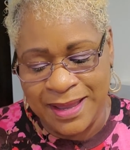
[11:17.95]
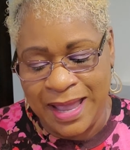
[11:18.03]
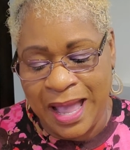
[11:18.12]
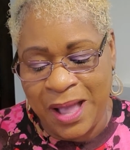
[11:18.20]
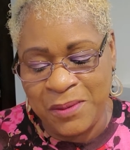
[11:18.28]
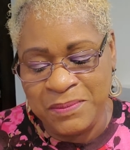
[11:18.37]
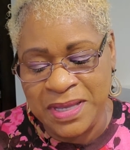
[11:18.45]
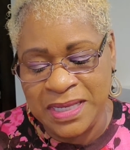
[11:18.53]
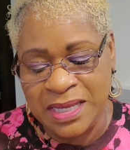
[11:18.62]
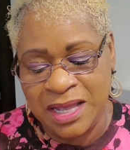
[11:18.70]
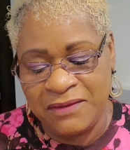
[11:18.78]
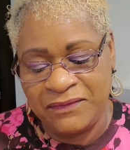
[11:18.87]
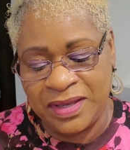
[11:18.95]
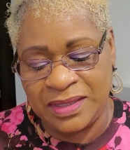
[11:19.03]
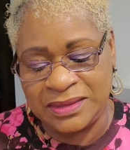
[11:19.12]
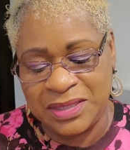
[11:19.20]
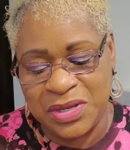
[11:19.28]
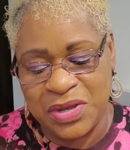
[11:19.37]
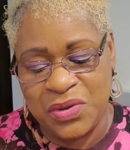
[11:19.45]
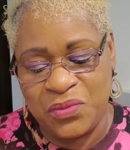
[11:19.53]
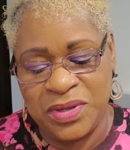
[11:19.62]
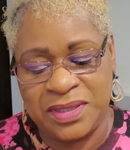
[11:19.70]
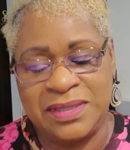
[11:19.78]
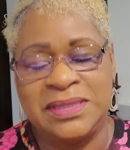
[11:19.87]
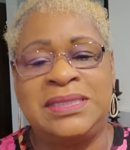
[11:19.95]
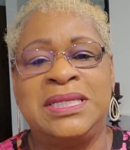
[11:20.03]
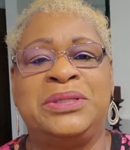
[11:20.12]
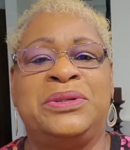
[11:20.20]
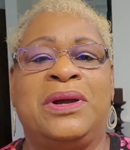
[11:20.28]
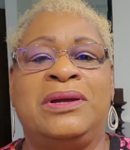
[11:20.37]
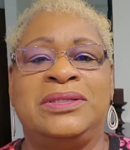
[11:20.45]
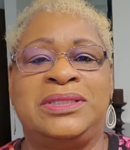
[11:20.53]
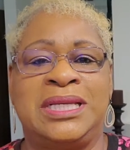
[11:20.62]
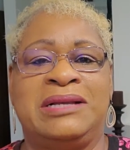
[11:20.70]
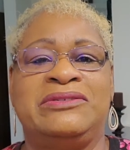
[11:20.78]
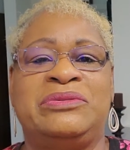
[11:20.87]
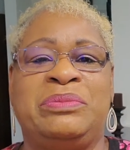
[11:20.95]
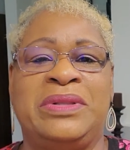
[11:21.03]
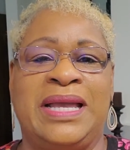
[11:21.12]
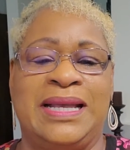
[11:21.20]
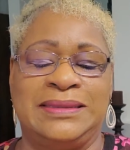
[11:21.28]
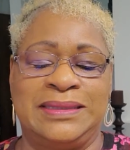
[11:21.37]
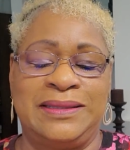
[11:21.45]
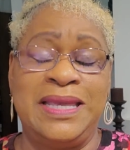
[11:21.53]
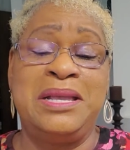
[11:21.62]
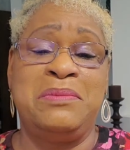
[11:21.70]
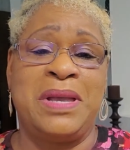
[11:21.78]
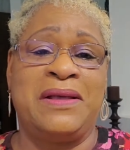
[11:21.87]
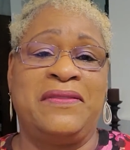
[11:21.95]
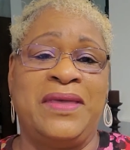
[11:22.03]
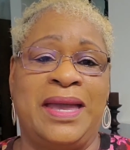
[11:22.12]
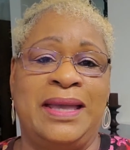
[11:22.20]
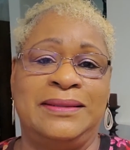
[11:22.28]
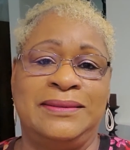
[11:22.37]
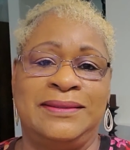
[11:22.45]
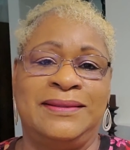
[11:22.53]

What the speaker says: how many of us would consider ourselves blessed? Think about that.